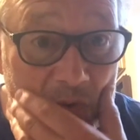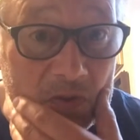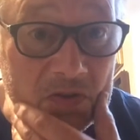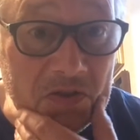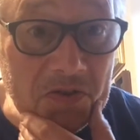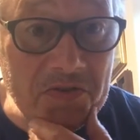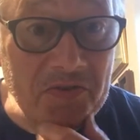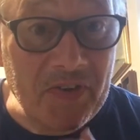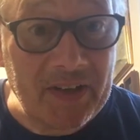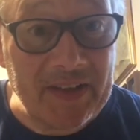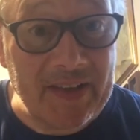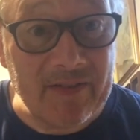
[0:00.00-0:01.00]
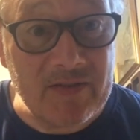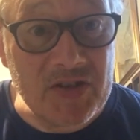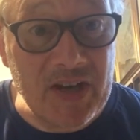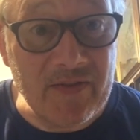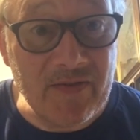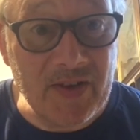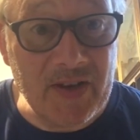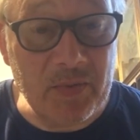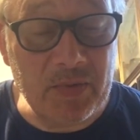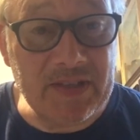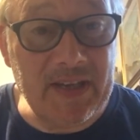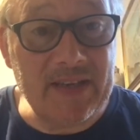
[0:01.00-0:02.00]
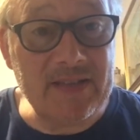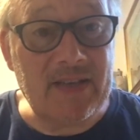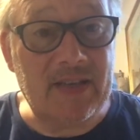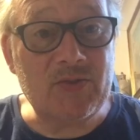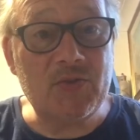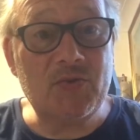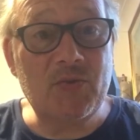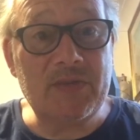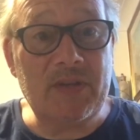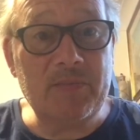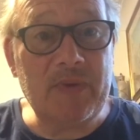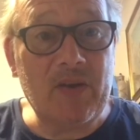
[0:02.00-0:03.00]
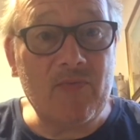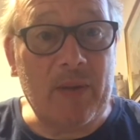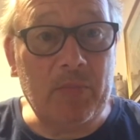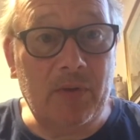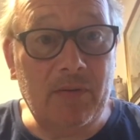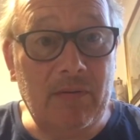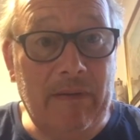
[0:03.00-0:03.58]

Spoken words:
excuse the fact that I haven't shaved for a couple of days. I just thought I'd be a rebel.